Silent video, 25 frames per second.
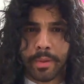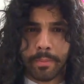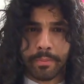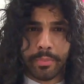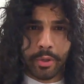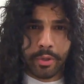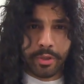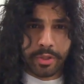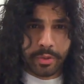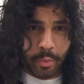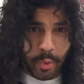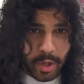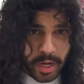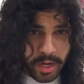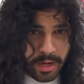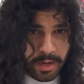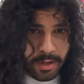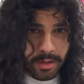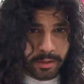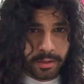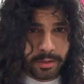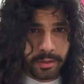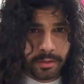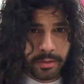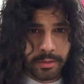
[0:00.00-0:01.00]
Because
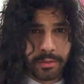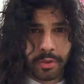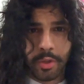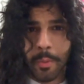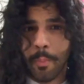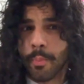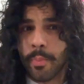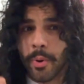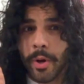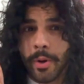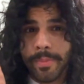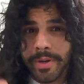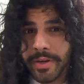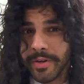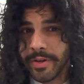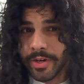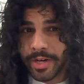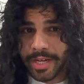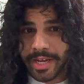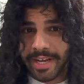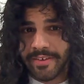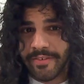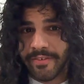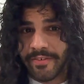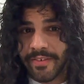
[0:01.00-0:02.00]
1, you're probably not
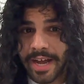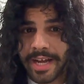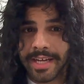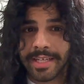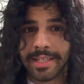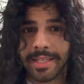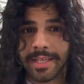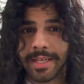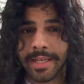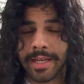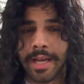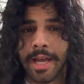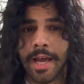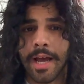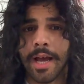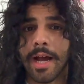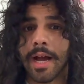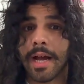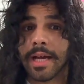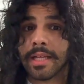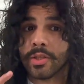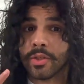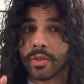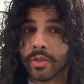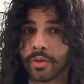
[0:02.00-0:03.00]
going to find it,
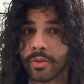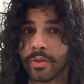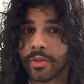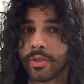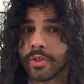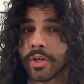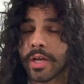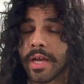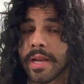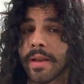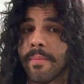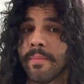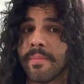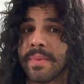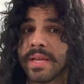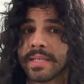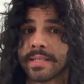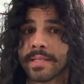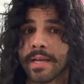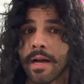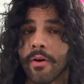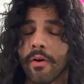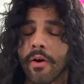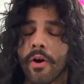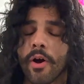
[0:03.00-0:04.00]
and 2, you're going to
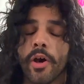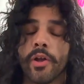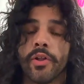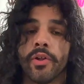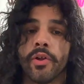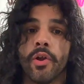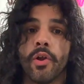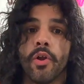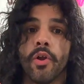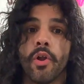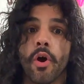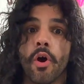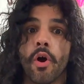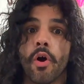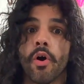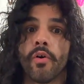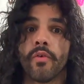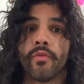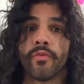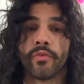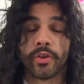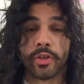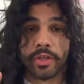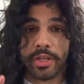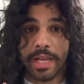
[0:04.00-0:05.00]
miss out on a lot
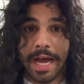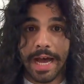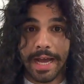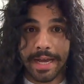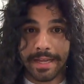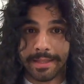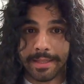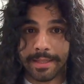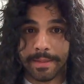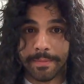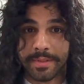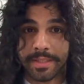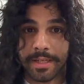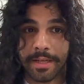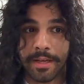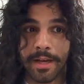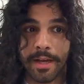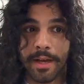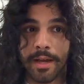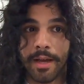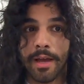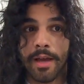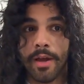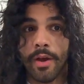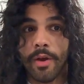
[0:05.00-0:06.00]
of good items
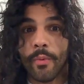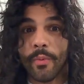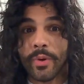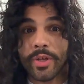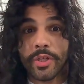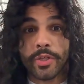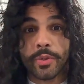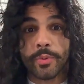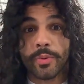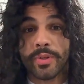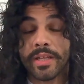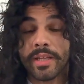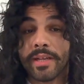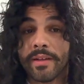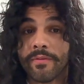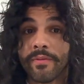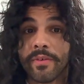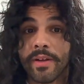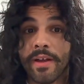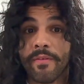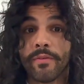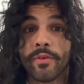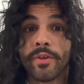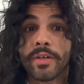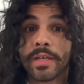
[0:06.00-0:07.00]
which you wouldn't
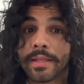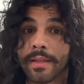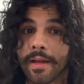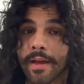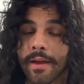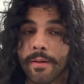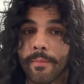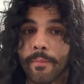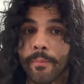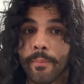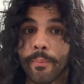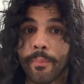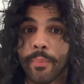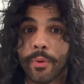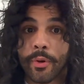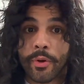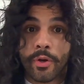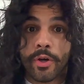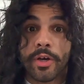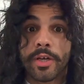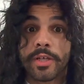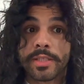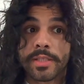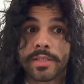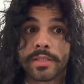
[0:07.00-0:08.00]
even have looked at
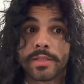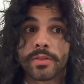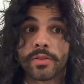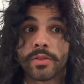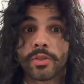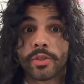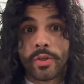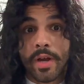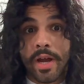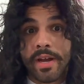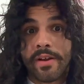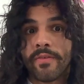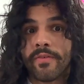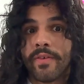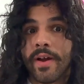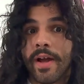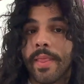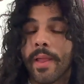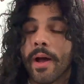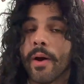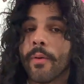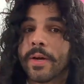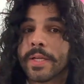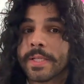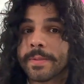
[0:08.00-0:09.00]
because you're trying to find
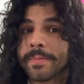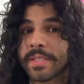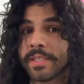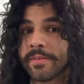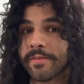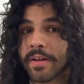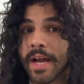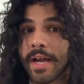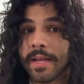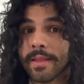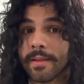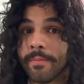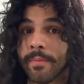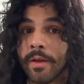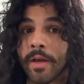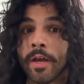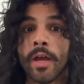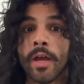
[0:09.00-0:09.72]
that one specific item.